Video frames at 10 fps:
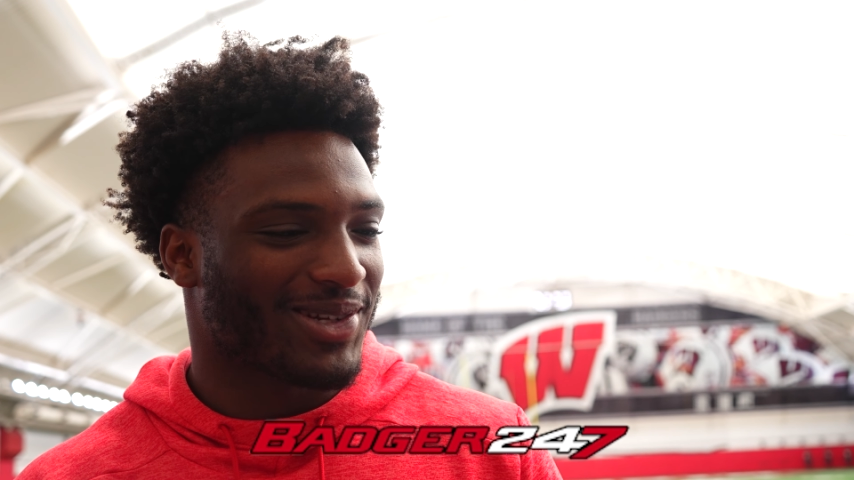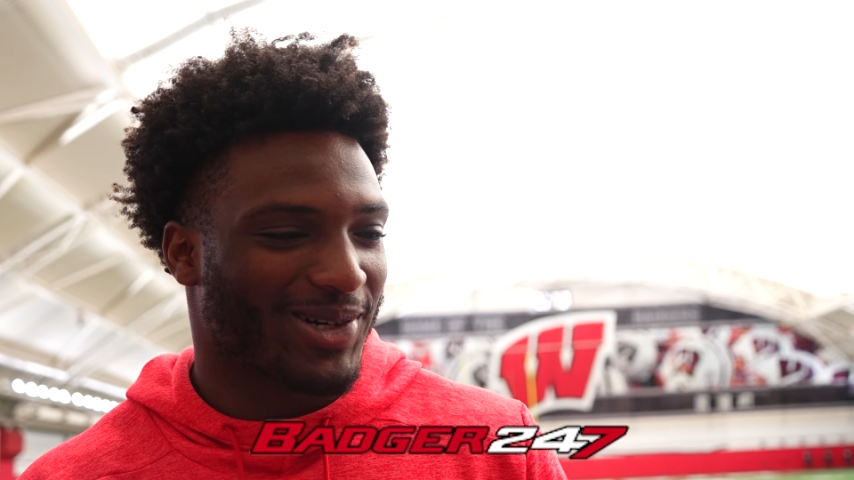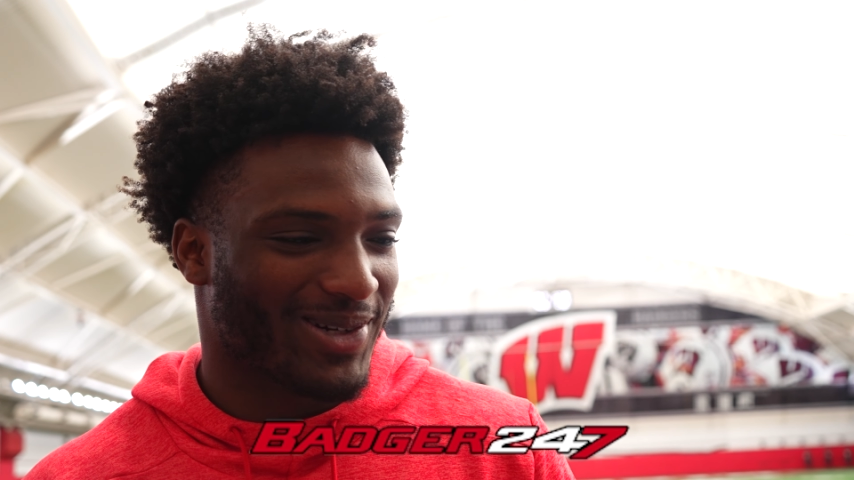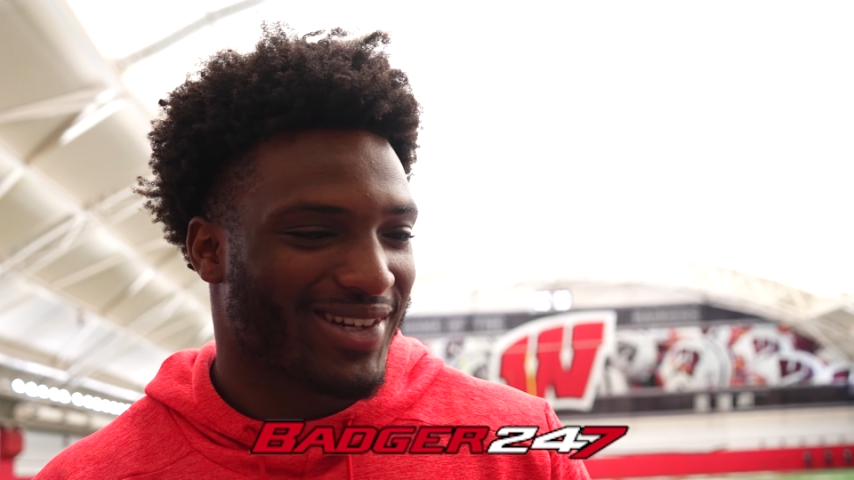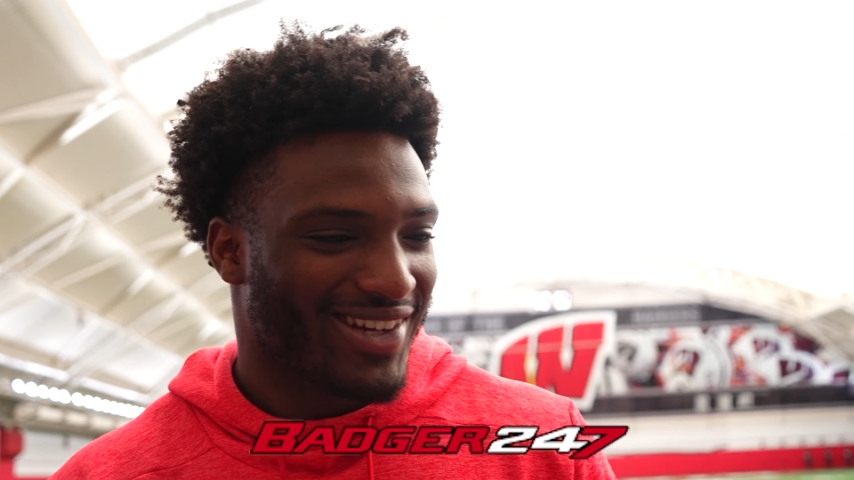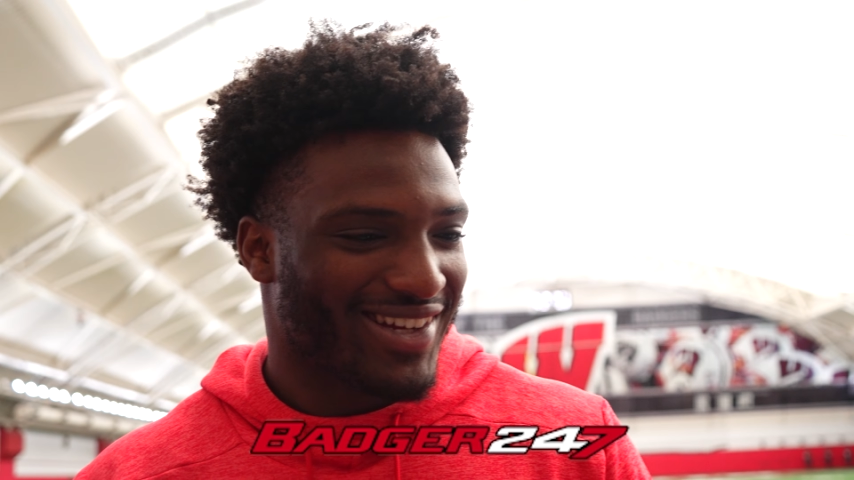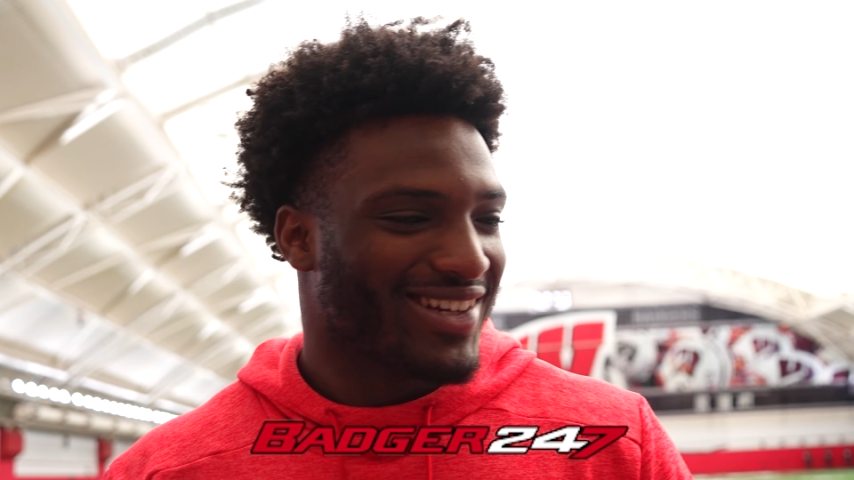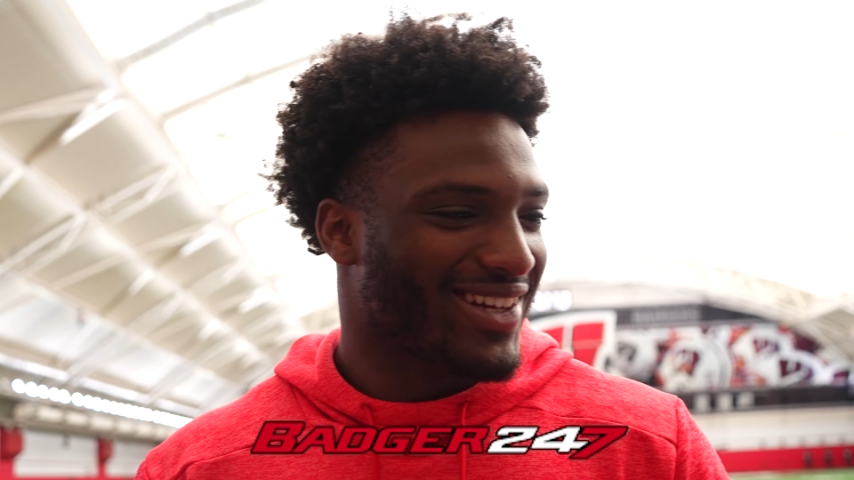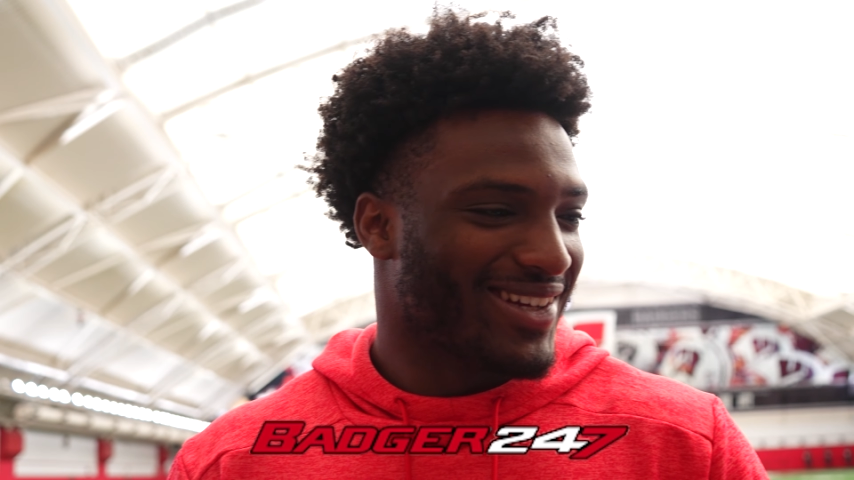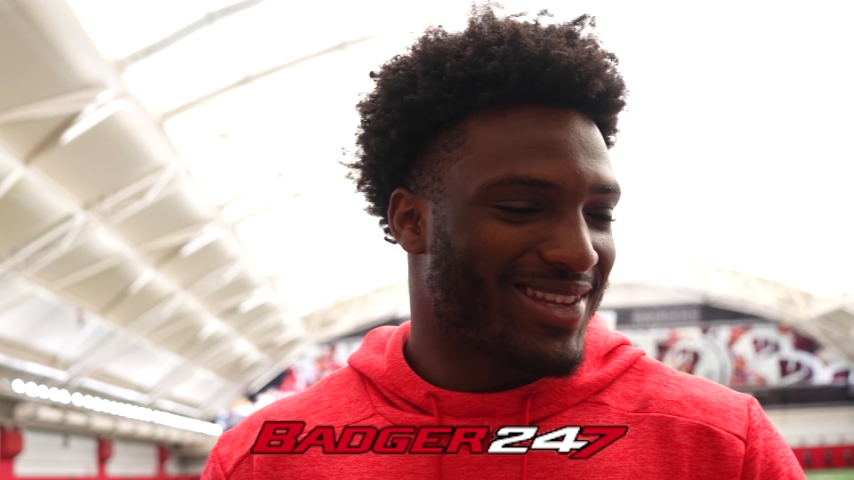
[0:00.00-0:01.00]
So, oh,
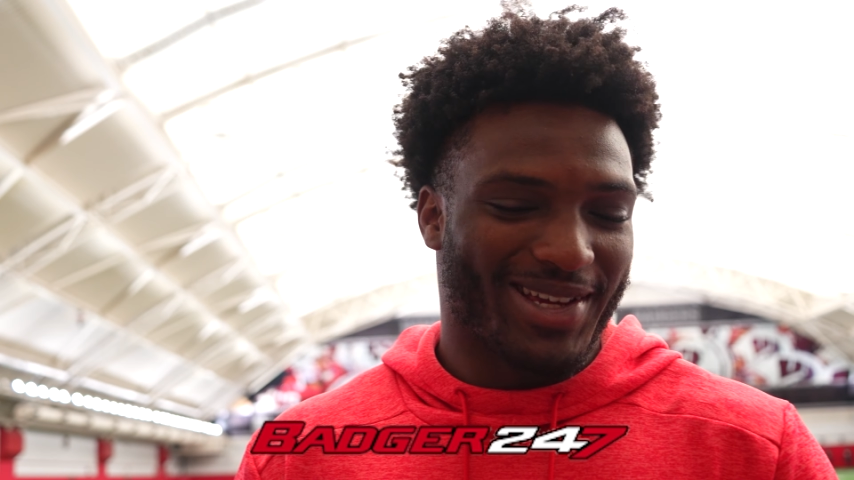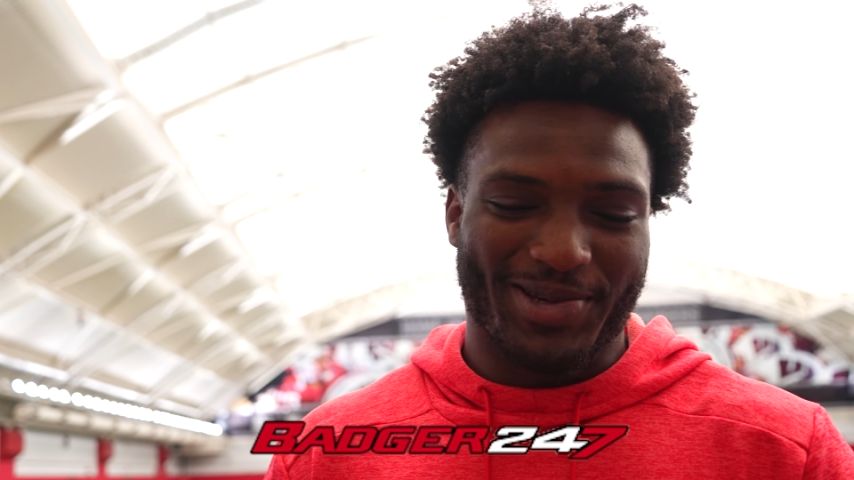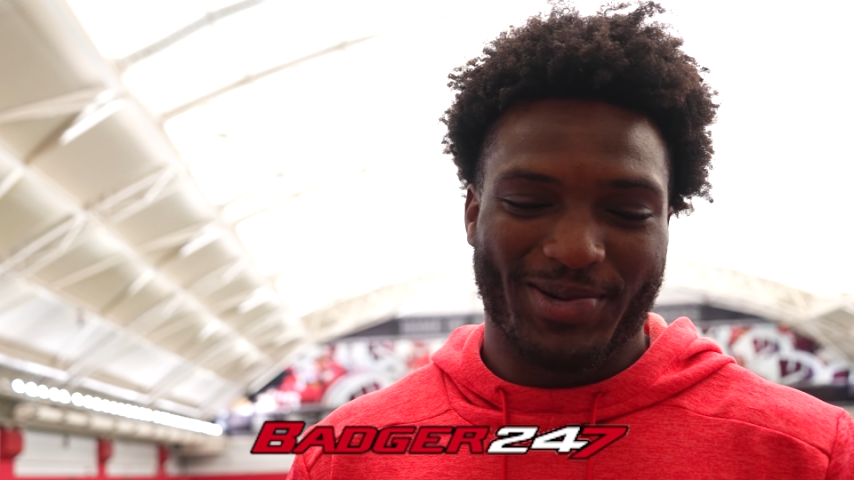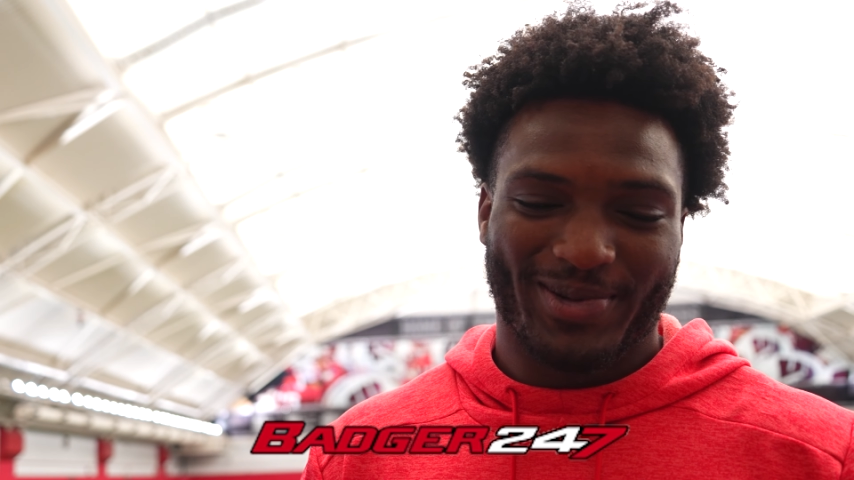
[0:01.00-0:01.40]
congrats, man. Yeah, thank you.